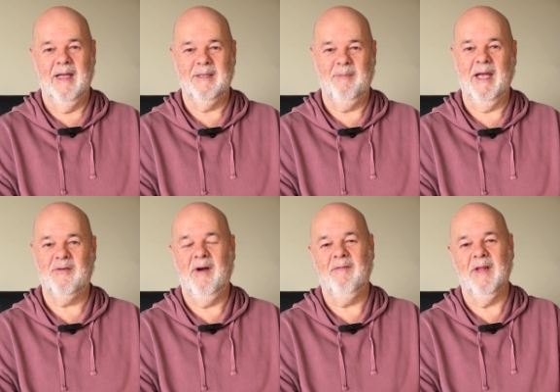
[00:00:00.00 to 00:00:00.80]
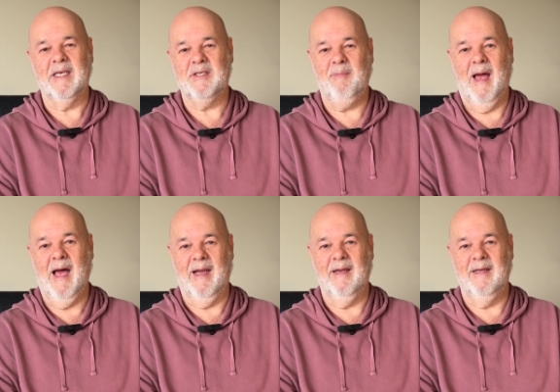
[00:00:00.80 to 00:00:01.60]
It's about traveling
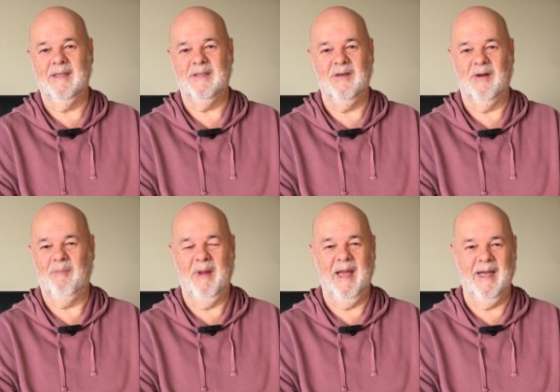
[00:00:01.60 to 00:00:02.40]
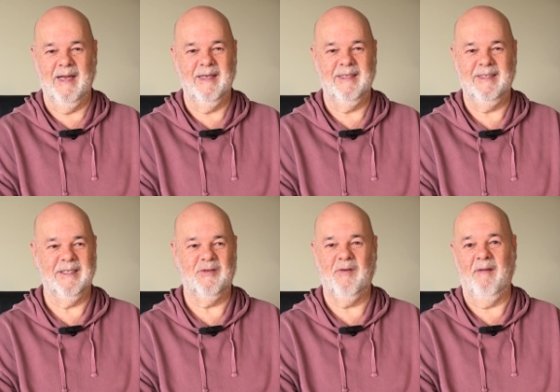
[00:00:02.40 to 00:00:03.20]
smart. It's not about
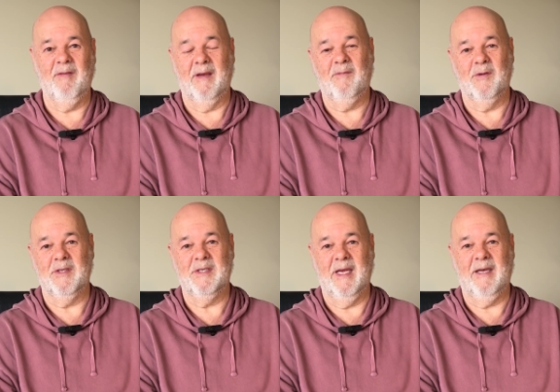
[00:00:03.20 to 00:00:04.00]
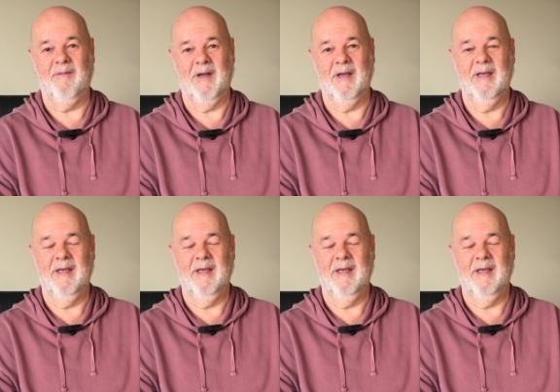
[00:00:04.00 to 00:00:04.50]
just traveling for the sake of it.